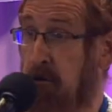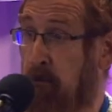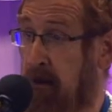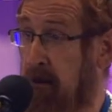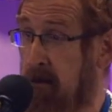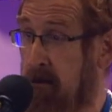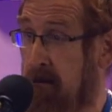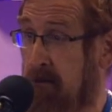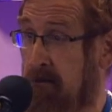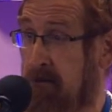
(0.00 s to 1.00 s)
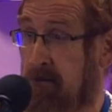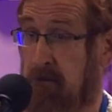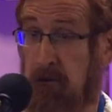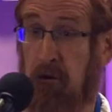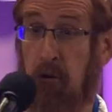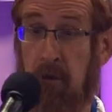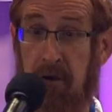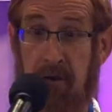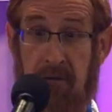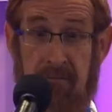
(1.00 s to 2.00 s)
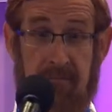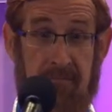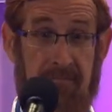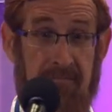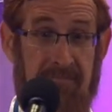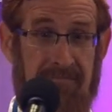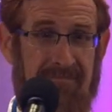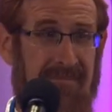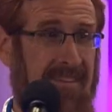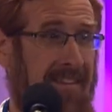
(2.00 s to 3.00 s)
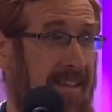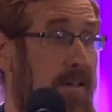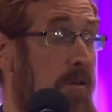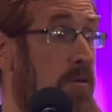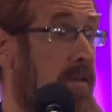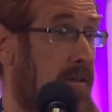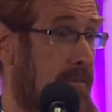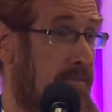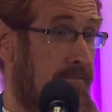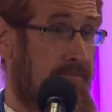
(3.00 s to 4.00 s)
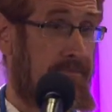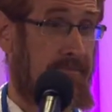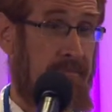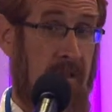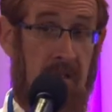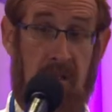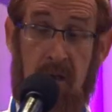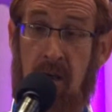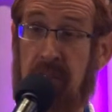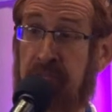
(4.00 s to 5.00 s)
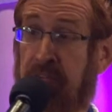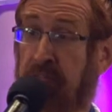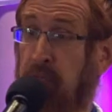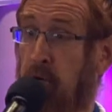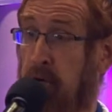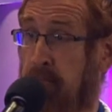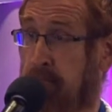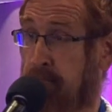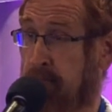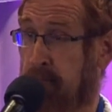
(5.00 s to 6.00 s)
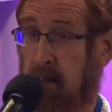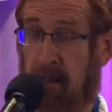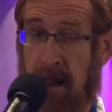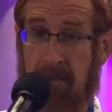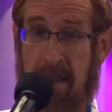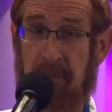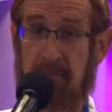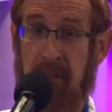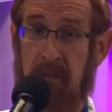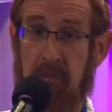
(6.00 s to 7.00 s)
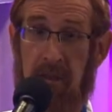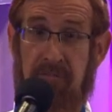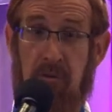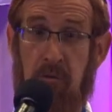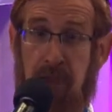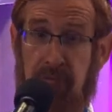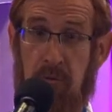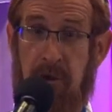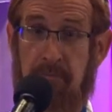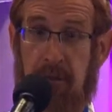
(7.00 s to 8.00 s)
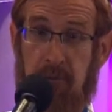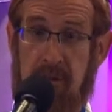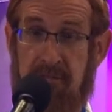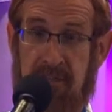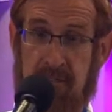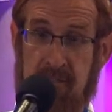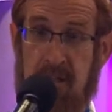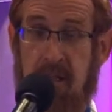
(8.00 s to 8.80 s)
took place, do you know where? In this hotel, on the fifth floor. I'm happy I'm telling you that after, you're, after you already made your reservations.